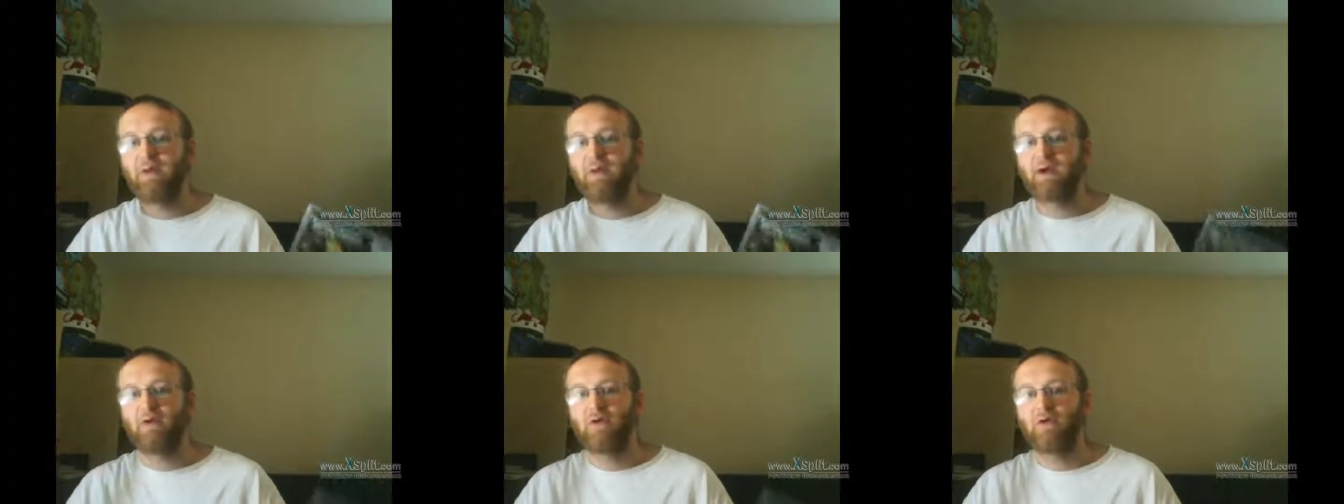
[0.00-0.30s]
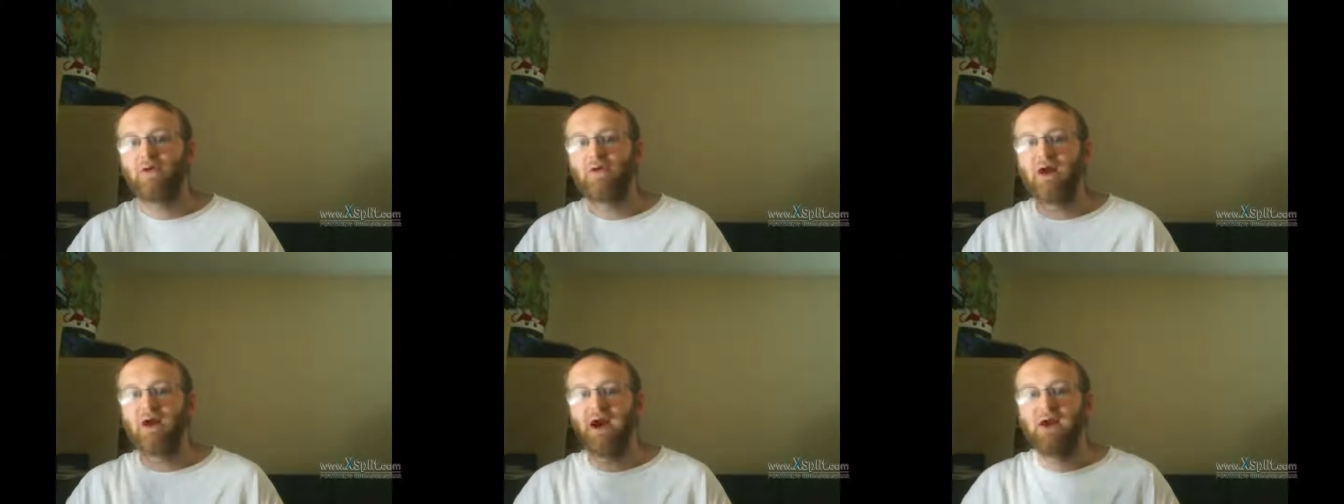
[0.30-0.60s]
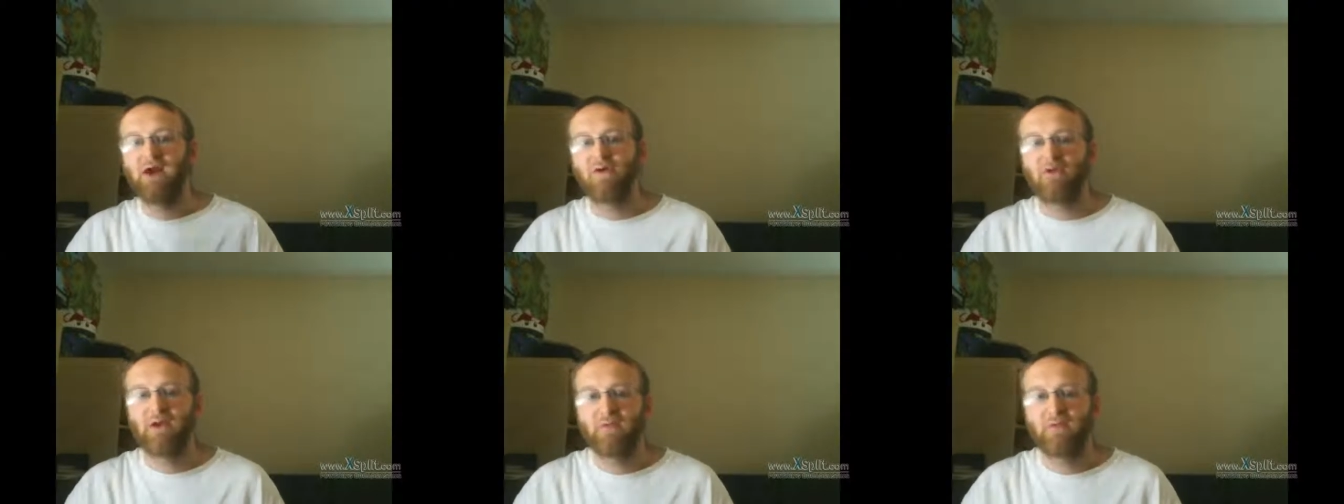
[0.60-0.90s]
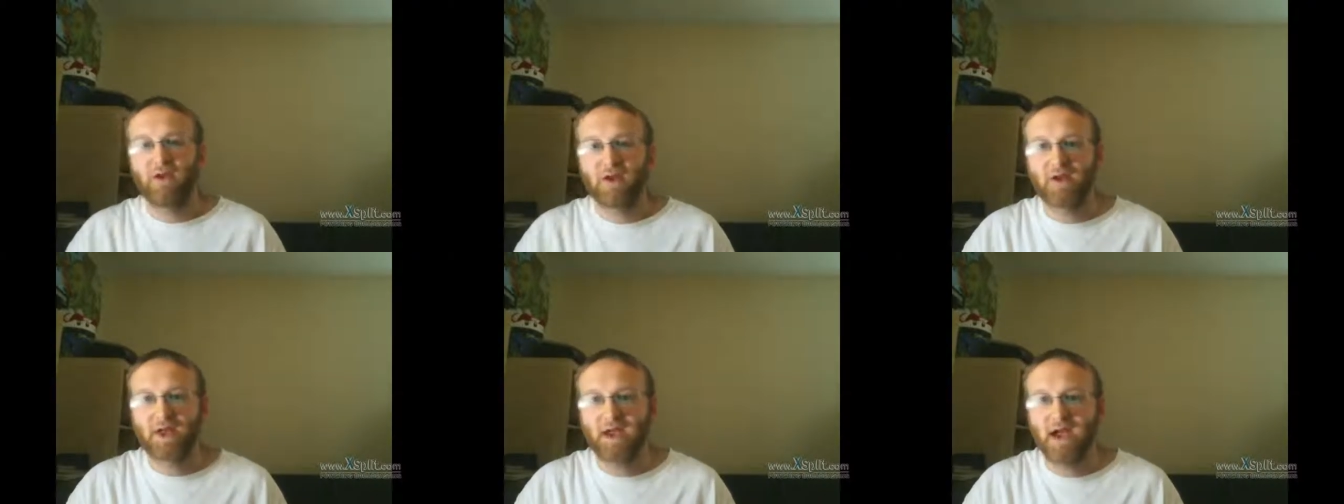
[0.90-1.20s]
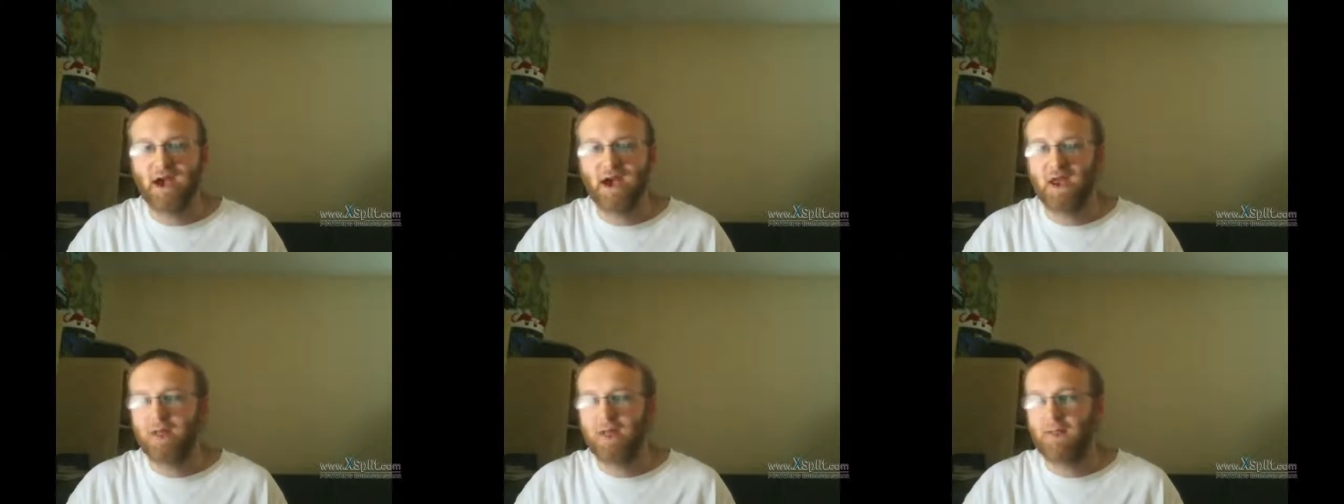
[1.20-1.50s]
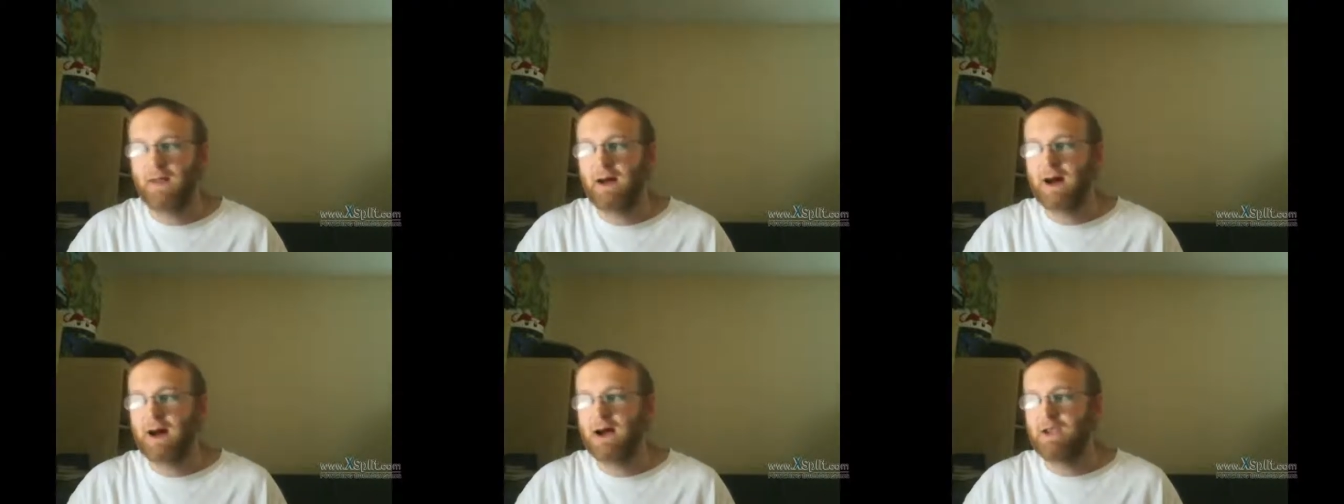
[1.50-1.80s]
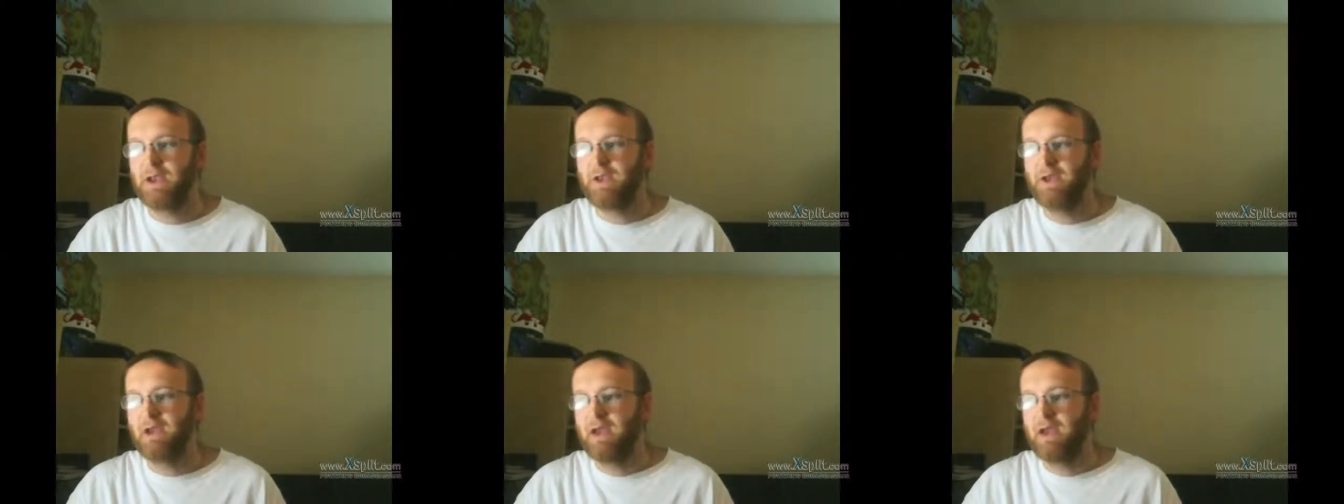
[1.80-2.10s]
big old sign. So I figured he had a lot.